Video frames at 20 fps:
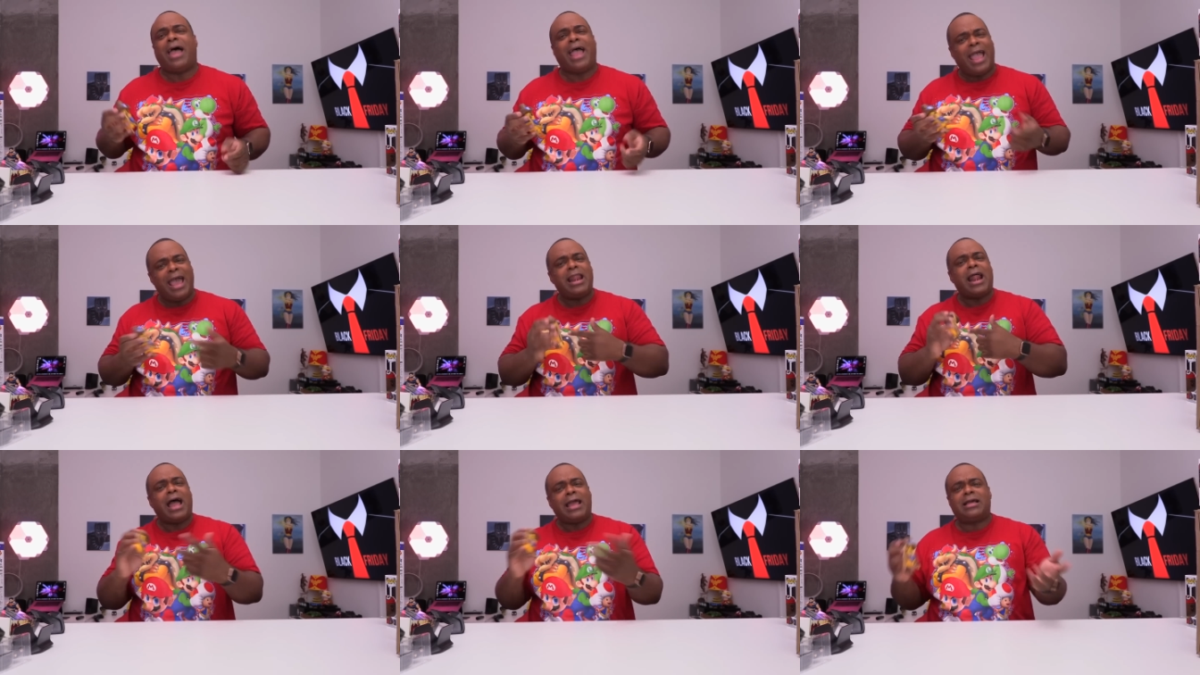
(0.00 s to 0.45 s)

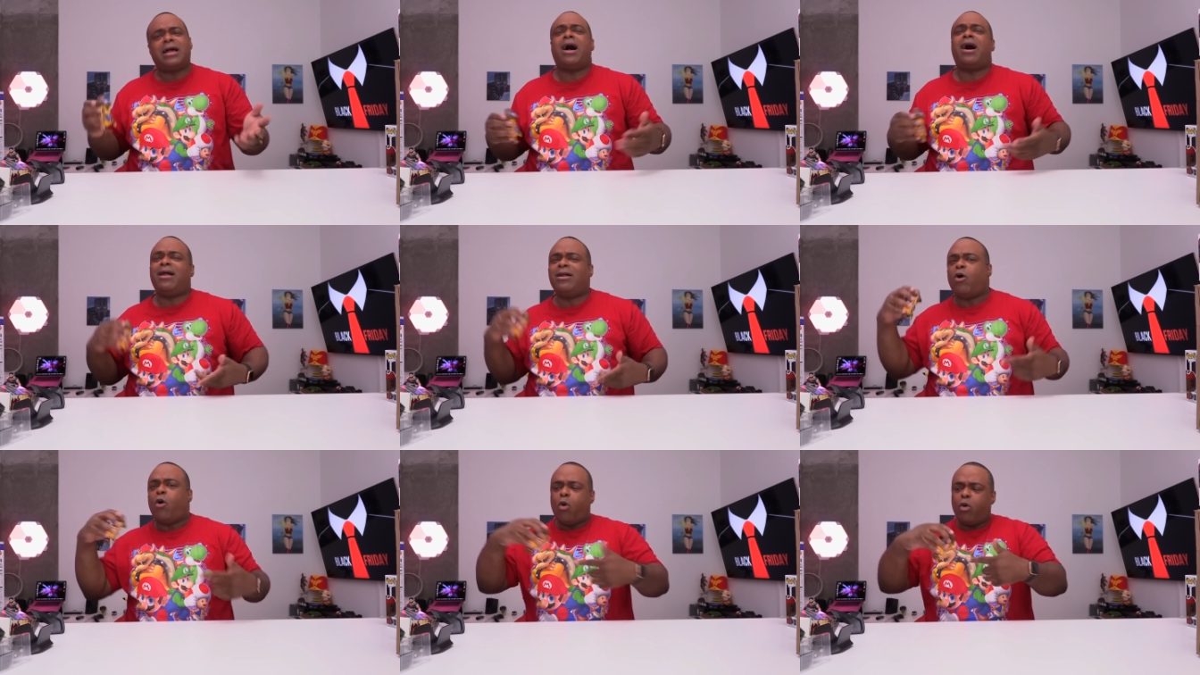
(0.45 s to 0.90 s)
Ad
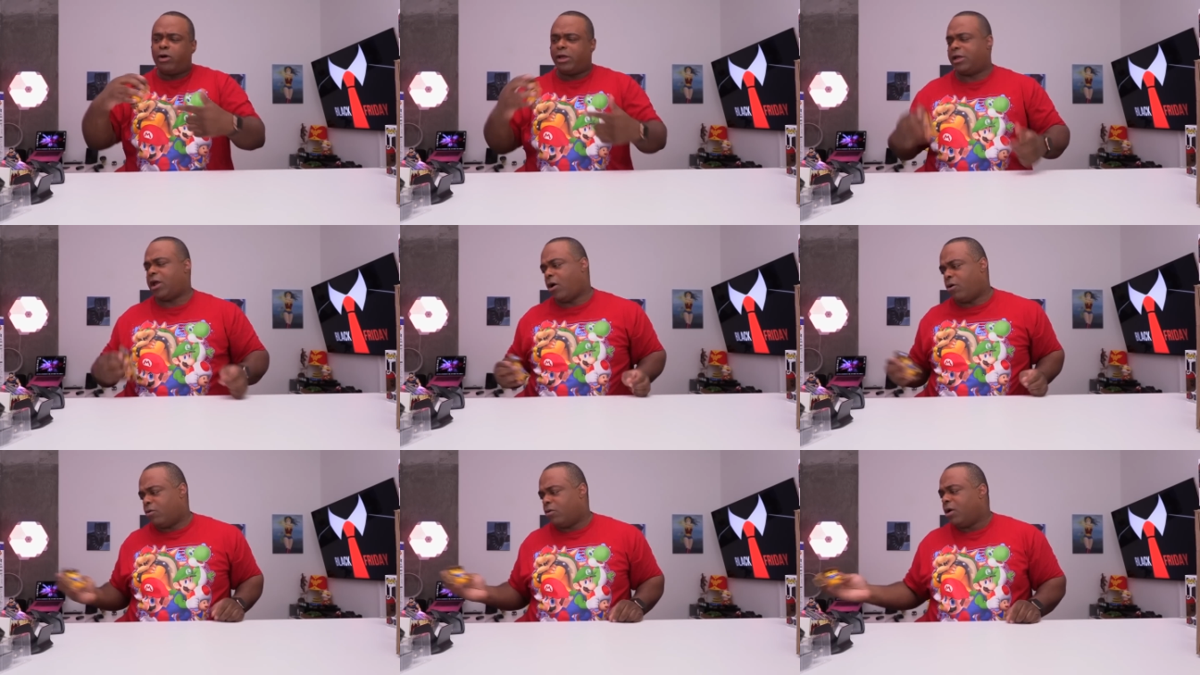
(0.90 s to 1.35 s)
icon
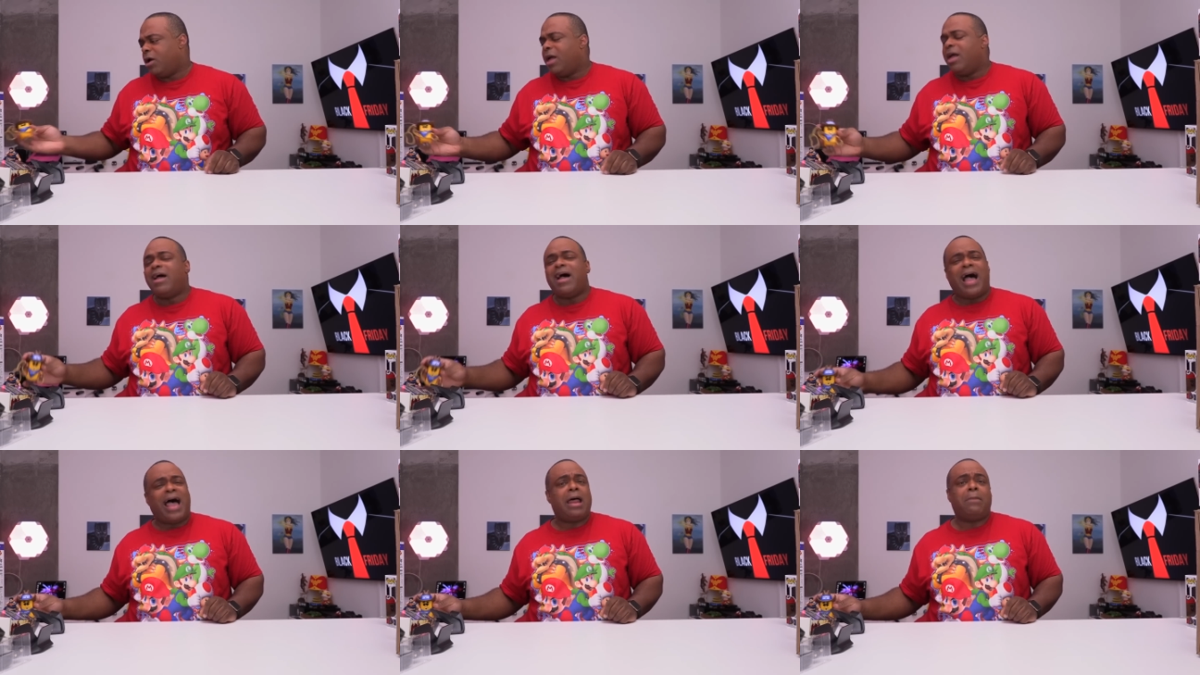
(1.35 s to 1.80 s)
Oreo.
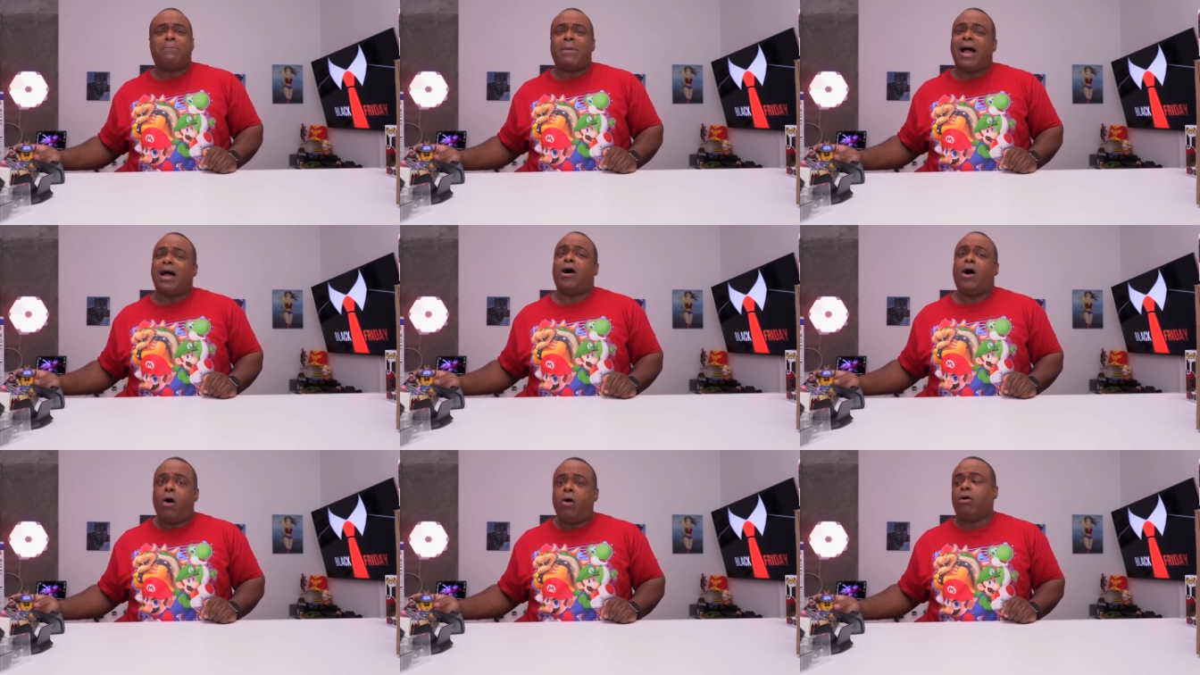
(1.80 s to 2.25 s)
I
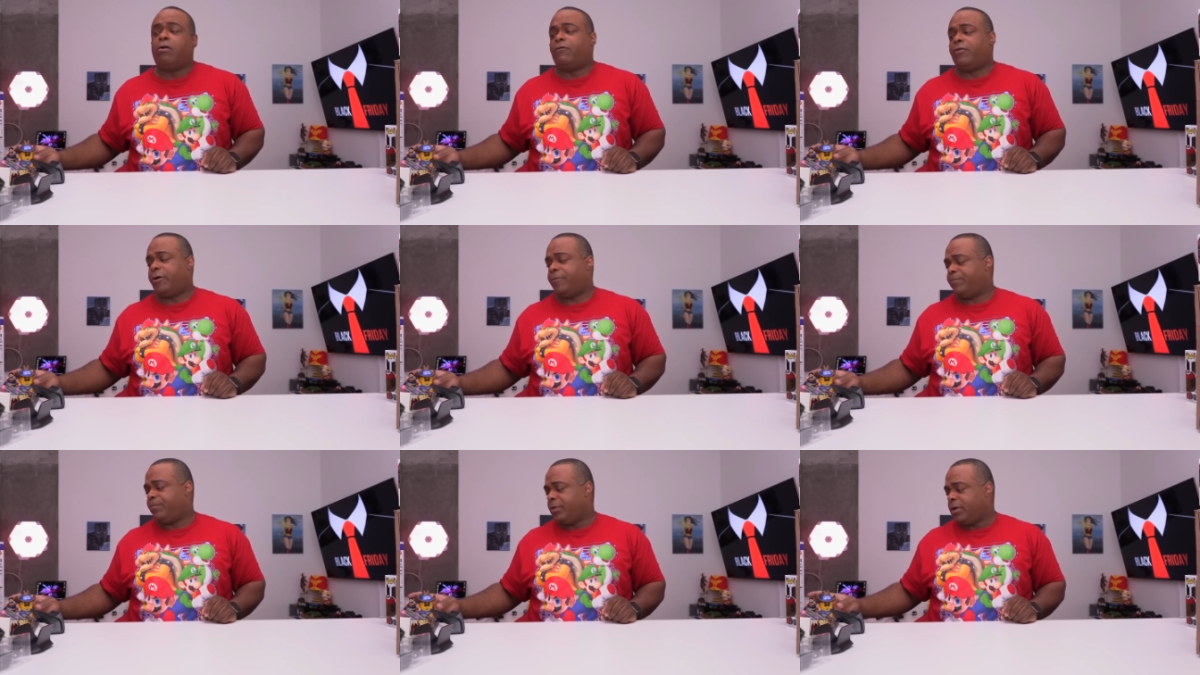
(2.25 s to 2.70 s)
buy all of
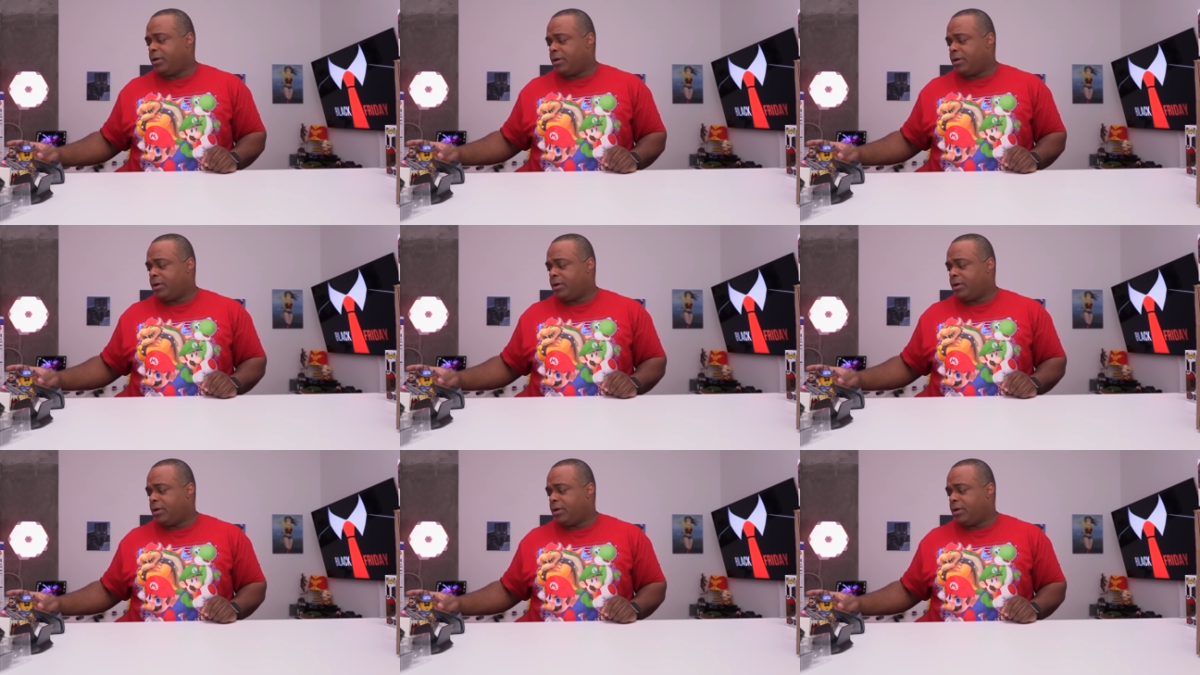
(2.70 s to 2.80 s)
them.